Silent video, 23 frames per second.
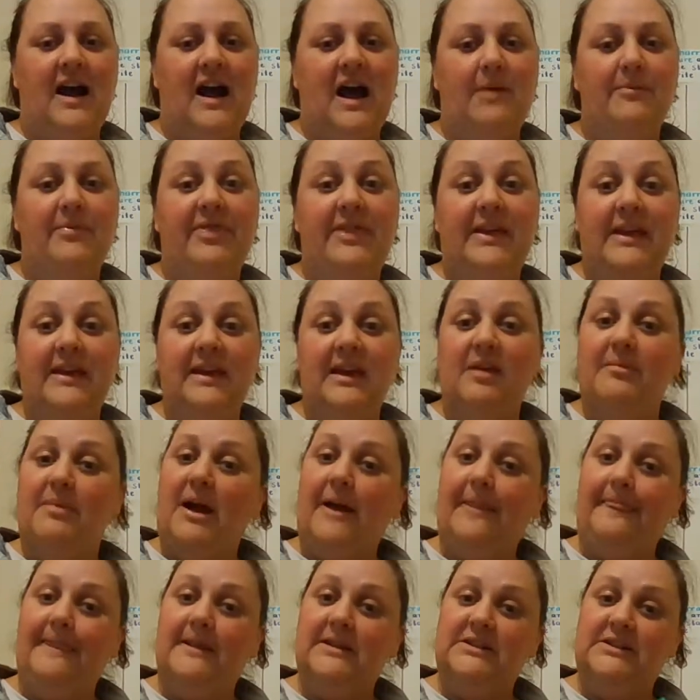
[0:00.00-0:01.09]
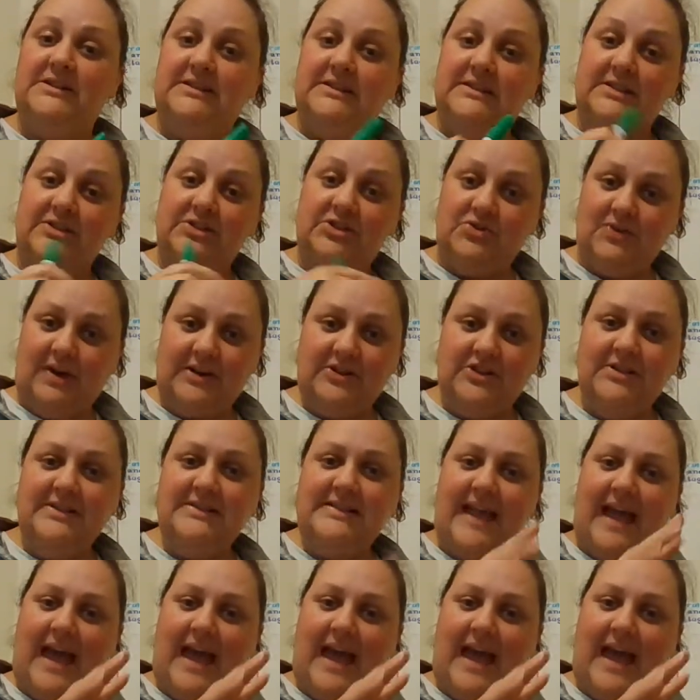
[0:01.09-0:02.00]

thinking about the structures,